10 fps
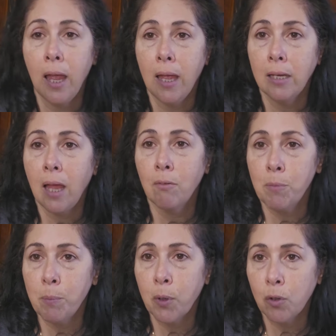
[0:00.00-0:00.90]
and I
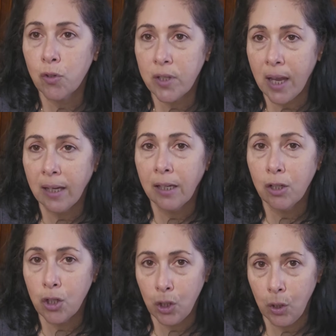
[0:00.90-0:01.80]
remember her
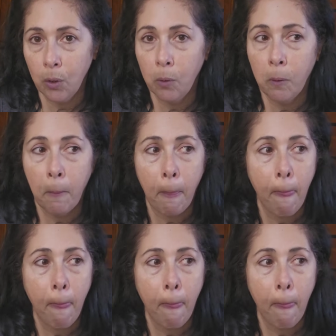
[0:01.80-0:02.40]
saying to